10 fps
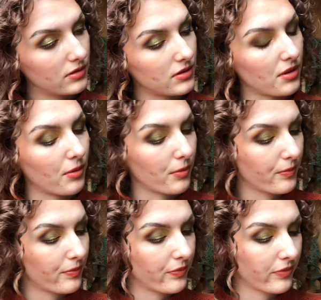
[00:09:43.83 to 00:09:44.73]
So
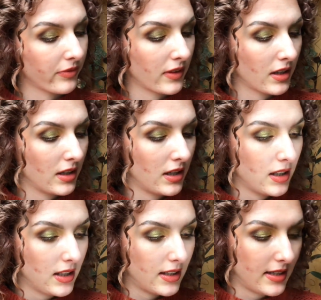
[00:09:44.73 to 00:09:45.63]

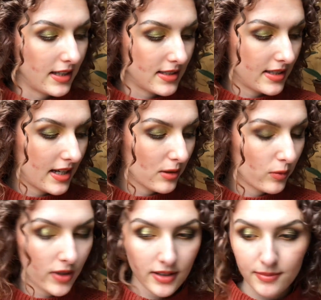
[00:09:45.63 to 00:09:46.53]
that's that
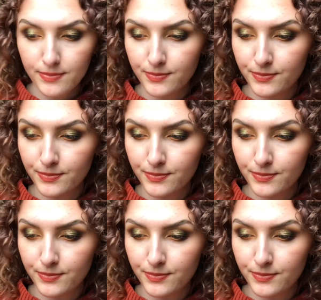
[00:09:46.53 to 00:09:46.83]
one.